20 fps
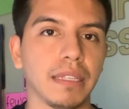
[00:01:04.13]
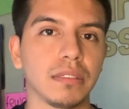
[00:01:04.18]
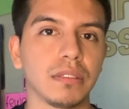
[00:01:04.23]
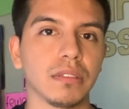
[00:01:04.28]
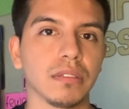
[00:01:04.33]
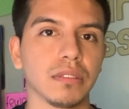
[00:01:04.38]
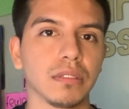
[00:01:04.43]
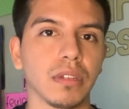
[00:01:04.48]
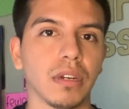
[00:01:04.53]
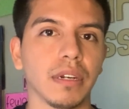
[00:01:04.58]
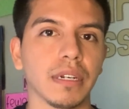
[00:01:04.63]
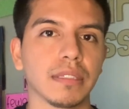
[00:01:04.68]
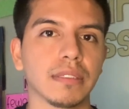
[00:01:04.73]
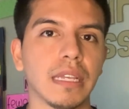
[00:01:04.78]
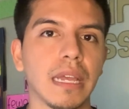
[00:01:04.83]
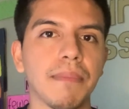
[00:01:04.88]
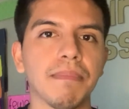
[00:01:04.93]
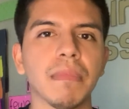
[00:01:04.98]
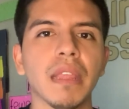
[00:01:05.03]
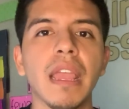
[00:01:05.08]
their STAR
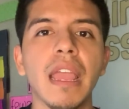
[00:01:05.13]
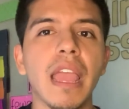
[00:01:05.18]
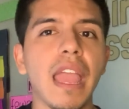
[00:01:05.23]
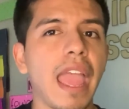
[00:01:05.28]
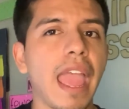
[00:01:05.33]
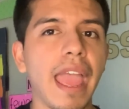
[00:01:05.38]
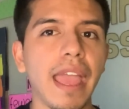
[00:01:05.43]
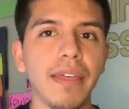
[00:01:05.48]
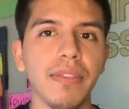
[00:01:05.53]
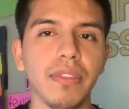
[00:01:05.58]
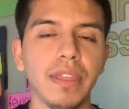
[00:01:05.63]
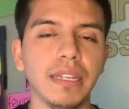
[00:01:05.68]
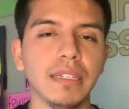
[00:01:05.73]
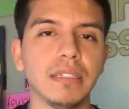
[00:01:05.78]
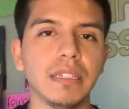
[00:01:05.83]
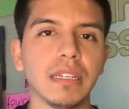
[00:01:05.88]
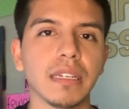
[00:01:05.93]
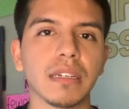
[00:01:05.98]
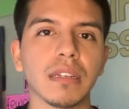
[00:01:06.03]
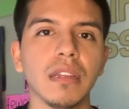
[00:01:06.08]
exam. And they
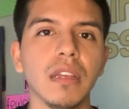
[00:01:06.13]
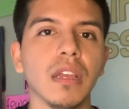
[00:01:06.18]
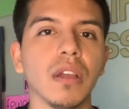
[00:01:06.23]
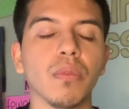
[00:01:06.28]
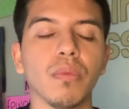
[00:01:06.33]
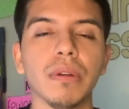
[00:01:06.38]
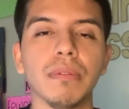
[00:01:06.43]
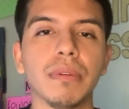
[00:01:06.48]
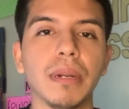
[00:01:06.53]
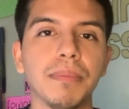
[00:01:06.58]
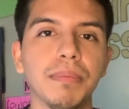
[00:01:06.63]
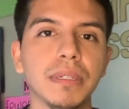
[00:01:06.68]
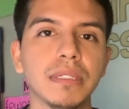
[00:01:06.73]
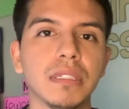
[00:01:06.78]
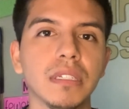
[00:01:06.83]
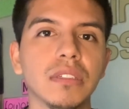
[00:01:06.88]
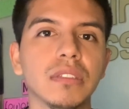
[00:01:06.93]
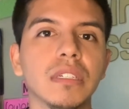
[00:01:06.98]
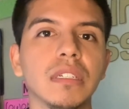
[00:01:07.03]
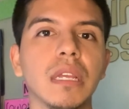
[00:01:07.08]
did. With
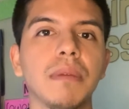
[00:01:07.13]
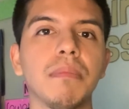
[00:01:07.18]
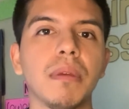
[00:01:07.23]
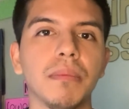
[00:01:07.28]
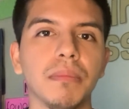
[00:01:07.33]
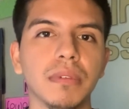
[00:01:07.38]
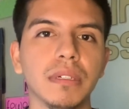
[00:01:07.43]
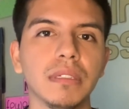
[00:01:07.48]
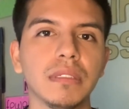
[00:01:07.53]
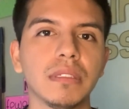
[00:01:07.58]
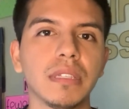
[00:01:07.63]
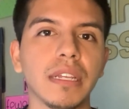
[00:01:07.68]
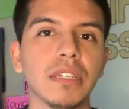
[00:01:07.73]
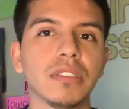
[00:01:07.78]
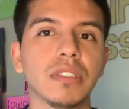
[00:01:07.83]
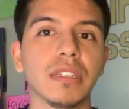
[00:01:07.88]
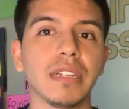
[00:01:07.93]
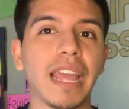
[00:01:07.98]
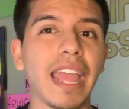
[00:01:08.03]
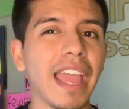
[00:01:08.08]
repetition and
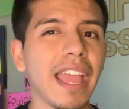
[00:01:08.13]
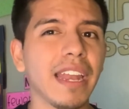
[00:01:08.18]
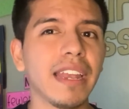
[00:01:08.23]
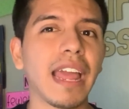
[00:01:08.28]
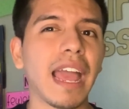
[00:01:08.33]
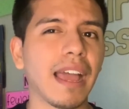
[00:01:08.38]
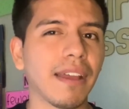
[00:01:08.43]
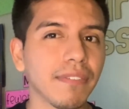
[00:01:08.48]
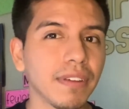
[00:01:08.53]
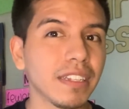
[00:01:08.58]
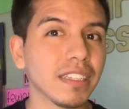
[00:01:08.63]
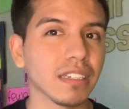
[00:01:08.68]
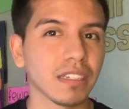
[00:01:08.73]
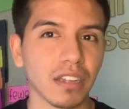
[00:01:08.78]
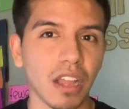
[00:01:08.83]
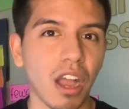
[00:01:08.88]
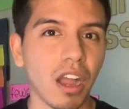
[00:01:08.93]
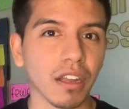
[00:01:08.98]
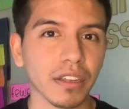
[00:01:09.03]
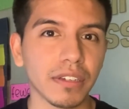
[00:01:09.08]
memorization and having the
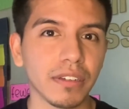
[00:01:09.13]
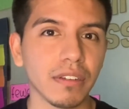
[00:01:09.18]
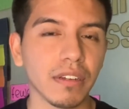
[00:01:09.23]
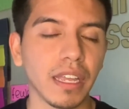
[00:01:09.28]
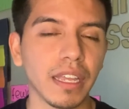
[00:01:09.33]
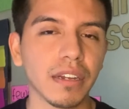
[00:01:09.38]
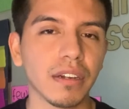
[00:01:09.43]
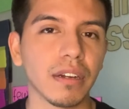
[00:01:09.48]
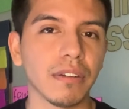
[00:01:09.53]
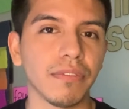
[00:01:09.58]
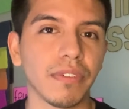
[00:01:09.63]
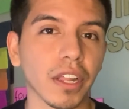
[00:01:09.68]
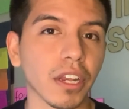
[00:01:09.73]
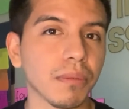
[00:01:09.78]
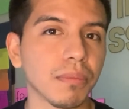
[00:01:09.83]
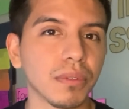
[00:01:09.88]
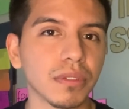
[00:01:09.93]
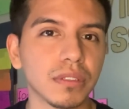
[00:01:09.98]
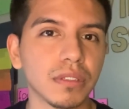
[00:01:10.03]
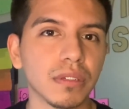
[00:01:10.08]
calculator
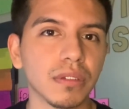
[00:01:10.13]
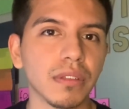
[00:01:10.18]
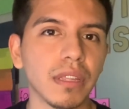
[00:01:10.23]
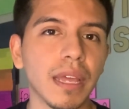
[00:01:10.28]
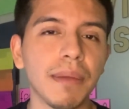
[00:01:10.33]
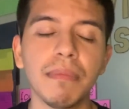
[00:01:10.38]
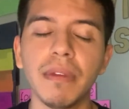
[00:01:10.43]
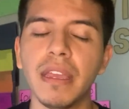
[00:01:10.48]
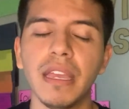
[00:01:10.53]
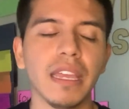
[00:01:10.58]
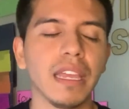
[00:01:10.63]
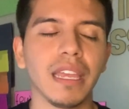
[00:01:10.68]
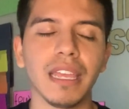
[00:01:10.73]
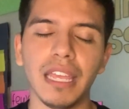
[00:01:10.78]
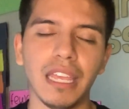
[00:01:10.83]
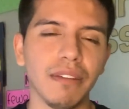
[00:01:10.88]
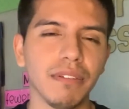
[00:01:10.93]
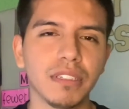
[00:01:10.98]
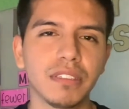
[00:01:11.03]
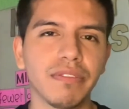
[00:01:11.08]
available to them,
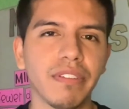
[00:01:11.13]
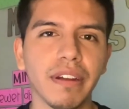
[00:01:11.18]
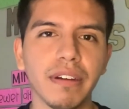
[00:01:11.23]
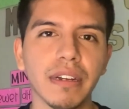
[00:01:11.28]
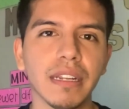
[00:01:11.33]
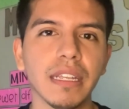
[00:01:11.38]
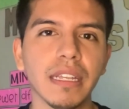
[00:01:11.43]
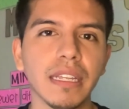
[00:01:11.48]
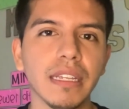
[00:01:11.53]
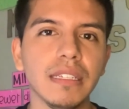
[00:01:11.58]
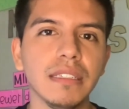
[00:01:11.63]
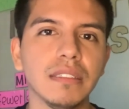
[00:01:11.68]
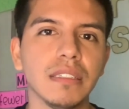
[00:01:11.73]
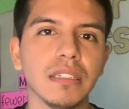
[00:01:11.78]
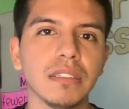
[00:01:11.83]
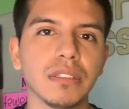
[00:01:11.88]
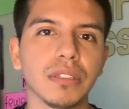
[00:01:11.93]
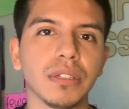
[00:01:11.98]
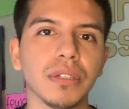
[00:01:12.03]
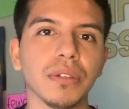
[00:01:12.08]
it was fairly
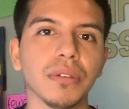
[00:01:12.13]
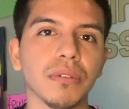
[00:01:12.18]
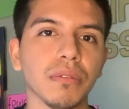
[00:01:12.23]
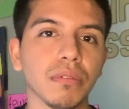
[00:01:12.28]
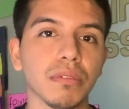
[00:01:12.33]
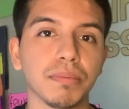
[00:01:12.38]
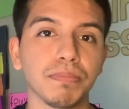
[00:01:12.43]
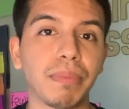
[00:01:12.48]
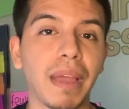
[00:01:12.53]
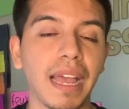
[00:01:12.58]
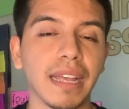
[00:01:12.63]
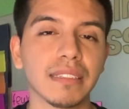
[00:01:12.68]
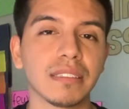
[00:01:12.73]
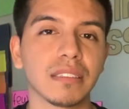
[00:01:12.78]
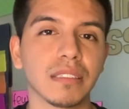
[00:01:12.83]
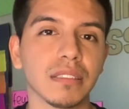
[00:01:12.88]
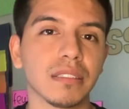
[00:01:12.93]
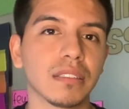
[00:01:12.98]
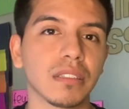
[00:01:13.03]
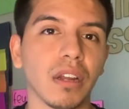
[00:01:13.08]
easy to
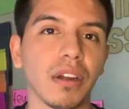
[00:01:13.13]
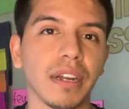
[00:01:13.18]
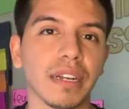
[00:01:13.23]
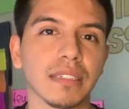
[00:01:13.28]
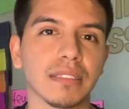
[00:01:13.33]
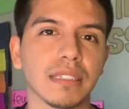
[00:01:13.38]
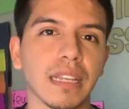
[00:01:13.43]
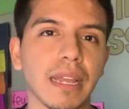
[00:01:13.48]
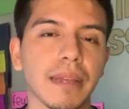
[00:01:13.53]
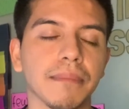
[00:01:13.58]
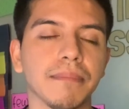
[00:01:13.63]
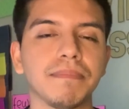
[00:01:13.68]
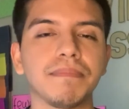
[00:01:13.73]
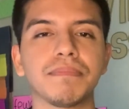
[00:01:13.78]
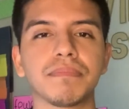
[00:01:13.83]
pass the STAR exam.